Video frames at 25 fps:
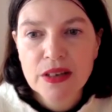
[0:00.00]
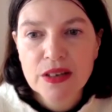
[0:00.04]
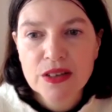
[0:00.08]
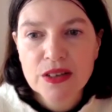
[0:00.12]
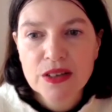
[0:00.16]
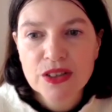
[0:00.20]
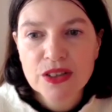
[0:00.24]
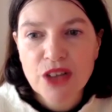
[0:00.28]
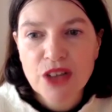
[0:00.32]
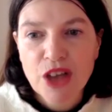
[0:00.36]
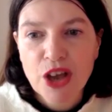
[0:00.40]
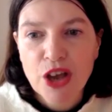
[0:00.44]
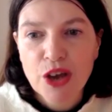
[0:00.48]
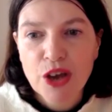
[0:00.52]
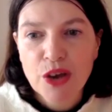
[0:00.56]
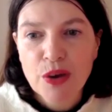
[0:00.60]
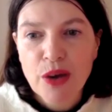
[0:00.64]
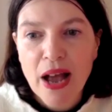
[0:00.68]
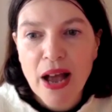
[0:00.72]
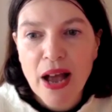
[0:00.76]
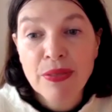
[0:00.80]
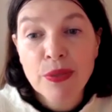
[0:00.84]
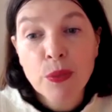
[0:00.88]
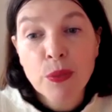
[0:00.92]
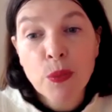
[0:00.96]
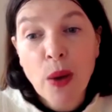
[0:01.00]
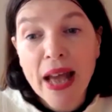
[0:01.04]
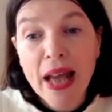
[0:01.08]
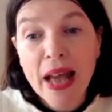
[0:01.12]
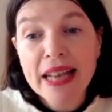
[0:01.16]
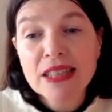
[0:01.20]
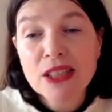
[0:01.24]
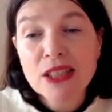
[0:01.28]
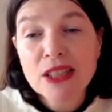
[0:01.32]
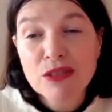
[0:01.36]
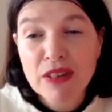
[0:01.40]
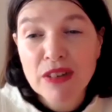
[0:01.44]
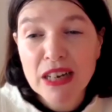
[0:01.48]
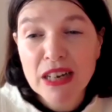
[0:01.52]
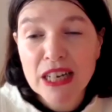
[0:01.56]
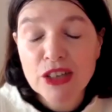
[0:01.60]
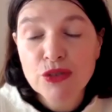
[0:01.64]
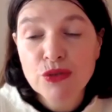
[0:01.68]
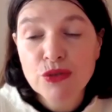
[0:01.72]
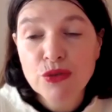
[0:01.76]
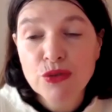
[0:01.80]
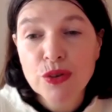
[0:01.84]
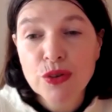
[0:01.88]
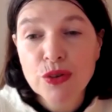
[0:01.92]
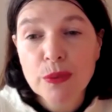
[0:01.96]
so, and the way to really
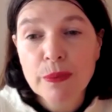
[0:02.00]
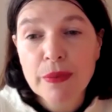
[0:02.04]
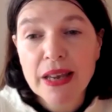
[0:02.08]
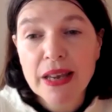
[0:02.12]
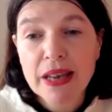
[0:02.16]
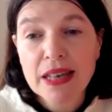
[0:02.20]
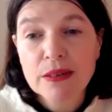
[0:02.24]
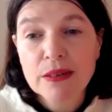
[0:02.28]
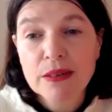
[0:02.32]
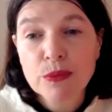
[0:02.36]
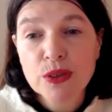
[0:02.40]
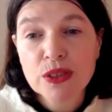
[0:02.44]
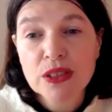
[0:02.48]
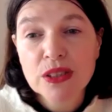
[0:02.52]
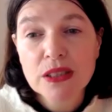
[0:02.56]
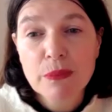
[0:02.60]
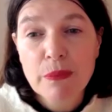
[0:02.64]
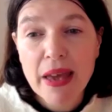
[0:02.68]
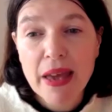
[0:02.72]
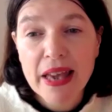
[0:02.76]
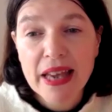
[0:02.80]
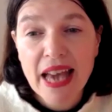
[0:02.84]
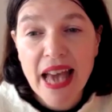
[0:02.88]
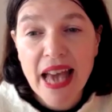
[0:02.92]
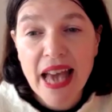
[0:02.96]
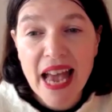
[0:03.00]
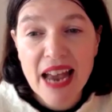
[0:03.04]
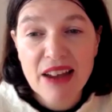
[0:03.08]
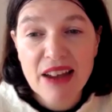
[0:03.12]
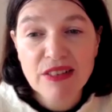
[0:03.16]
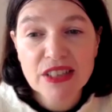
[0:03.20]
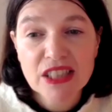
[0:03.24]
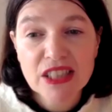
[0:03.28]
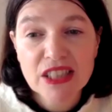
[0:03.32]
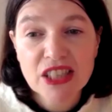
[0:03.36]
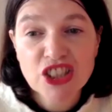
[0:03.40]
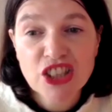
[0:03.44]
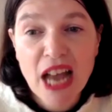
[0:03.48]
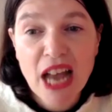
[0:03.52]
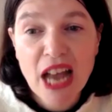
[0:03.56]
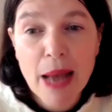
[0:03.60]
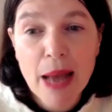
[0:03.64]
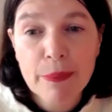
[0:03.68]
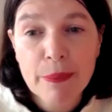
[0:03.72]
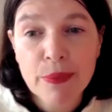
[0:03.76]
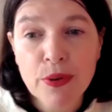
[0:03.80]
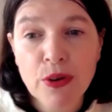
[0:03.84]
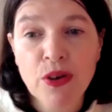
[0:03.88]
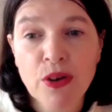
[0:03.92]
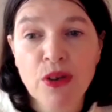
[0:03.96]
draw them in was to make a heritage
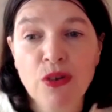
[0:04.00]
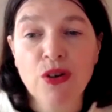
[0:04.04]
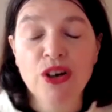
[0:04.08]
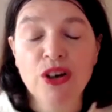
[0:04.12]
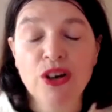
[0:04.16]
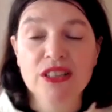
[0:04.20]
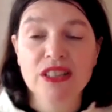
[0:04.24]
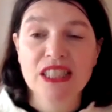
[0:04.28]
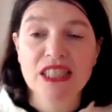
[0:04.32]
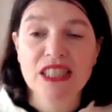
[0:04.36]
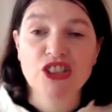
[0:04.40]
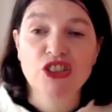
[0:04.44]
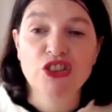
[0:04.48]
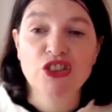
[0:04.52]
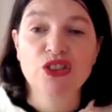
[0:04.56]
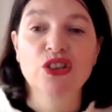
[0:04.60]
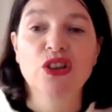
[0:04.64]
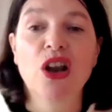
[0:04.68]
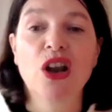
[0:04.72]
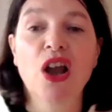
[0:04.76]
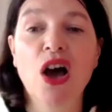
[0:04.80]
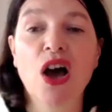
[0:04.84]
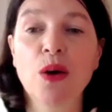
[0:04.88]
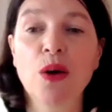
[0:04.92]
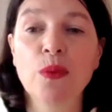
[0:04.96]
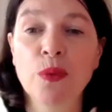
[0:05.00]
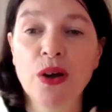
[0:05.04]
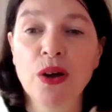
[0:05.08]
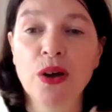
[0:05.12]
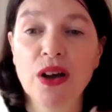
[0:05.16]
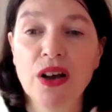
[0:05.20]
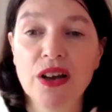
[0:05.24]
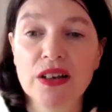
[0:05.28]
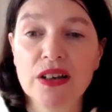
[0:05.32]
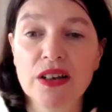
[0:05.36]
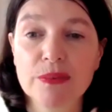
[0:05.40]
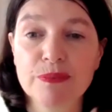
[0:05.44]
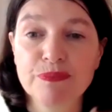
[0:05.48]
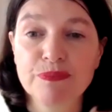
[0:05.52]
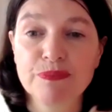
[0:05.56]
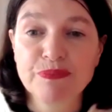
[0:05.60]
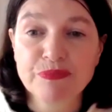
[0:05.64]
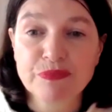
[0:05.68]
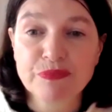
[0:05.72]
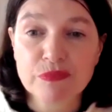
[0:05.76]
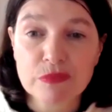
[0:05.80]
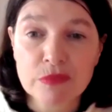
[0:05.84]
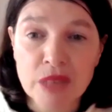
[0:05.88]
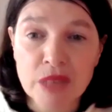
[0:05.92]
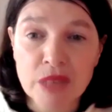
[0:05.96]
app or a digital artwork
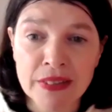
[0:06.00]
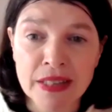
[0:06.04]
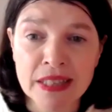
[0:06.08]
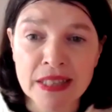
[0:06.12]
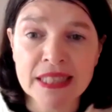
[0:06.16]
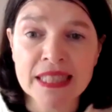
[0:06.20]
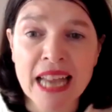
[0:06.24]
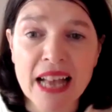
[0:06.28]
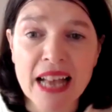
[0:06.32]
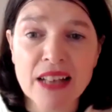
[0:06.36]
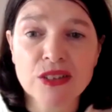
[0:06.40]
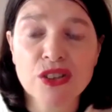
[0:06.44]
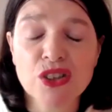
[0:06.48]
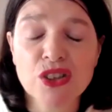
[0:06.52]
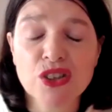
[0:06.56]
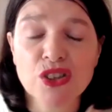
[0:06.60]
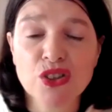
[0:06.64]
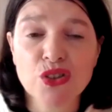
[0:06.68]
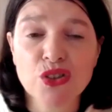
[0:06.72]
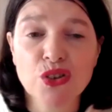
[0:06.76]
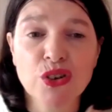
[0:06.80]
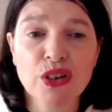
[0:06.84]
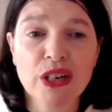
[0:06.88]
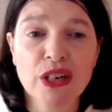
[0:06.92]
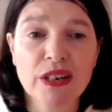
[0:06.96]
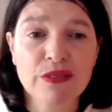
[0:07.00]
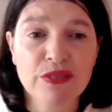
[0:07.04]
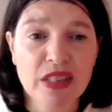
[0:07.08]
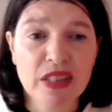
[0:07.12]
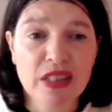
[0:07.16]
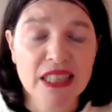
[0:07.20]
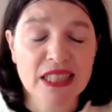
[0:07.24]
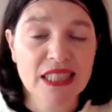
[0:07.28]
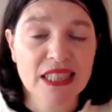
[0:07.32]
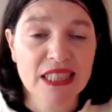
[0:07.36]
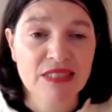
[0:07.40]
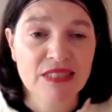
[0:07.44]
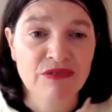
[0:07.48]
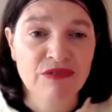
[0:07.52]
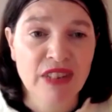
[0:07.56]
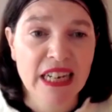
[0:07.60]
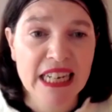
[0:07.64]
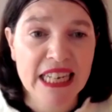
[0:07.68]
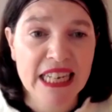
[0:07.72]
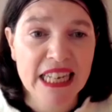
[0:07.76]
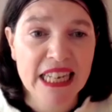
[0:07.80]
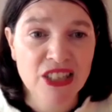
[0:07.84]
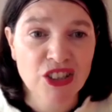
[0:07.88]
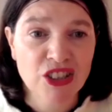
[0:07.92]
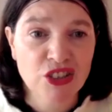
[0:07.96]
that tells the story of this
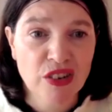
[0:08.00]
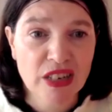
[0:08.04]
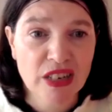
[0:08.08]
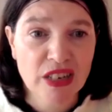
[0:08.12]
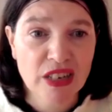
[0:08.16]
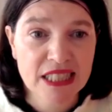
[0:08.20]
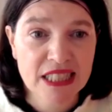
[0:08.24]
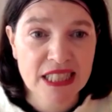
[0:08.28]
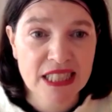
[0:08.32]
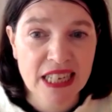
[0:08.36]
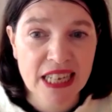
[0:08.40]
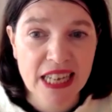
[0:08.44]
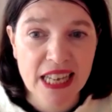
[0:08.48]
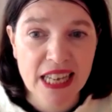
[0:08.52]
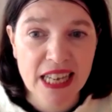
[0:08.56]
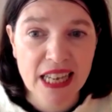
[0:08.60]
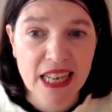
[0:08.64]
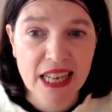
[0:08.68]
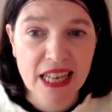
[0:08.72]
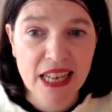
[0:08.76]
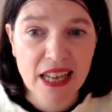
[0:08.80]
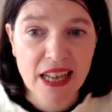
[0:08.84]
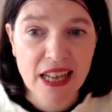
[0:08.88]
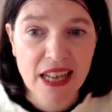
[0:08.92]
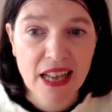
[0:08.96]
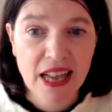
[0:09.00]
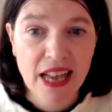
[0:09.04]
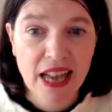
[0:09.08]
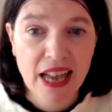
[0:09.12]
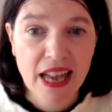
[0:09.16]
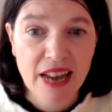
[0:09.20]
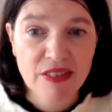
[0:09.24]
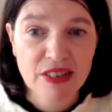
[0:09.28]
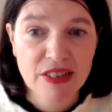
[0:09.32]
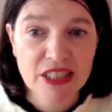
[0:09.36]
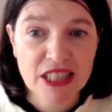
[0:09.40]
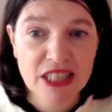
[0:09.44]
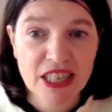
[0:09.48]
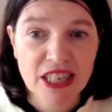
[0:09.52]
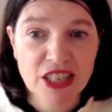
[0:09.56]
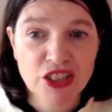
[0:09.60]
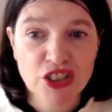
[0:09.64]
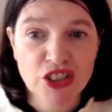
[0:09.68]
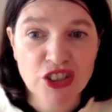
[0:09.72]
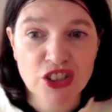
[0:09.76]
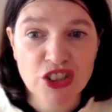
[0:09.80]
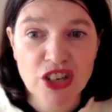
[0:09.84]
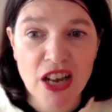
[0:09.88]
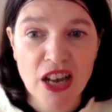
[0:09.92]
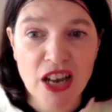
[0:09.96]
really interesting
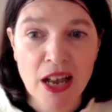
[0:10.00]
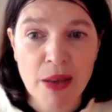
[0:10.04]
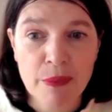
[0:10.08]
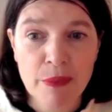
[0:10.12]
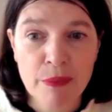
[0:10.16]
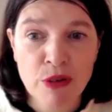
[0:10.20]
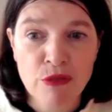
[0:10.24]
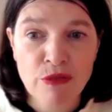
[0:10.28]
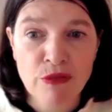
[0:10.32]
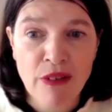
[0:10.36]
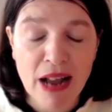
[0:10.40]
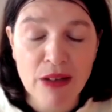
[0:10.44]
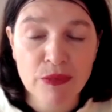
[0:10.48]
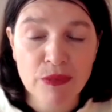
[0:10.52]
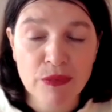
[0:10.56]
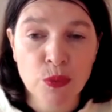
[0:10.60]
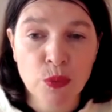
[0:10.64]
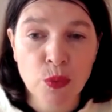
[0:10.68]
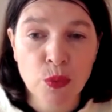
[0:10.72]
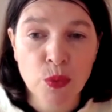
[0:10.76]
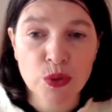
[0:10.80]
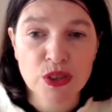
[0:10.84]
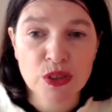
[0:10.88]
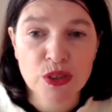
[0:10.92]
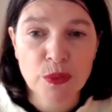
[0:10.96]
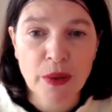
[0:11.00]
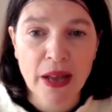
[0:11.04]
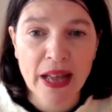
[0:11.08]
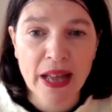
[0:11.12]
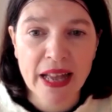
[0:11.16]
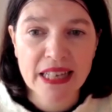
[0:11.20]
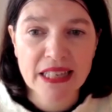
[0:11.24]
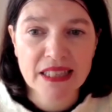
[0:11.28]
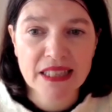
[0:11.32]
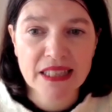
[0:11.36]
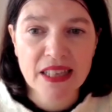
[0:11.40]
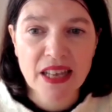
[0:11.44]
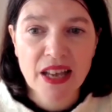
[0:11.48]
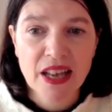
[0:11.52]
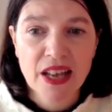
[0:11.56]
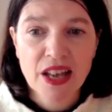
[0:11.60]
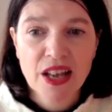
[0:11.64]
heritage um, around the waterways.